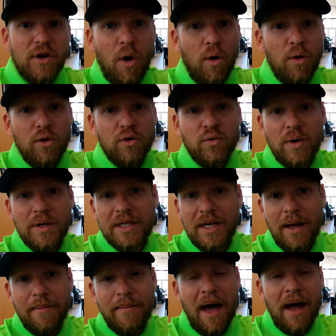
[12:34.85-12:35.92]
All those ones
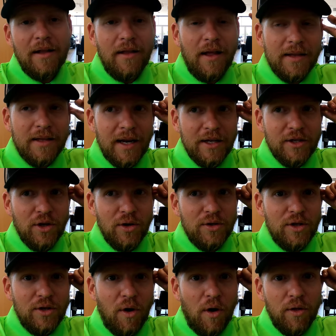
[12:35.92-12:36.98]
on that back lot that I
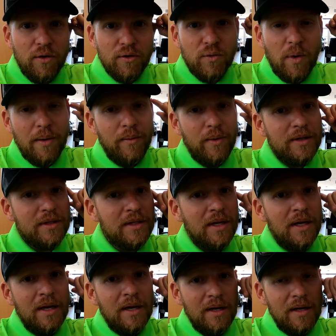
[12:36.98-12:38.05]
showed you, all those white ones,
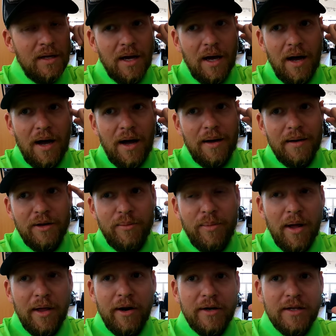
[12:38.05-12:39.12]
uh, you
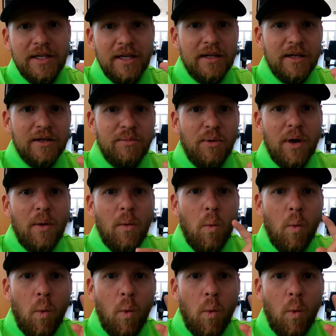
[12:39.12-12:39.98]
probably already seen at this point.